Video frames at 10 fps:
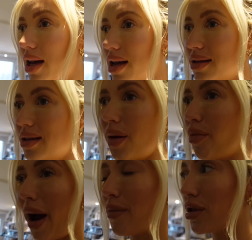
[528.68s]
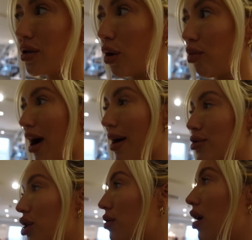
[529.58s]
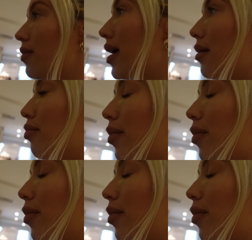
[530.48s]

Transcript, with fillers: is a pram just not a pram? Do you know what I mean?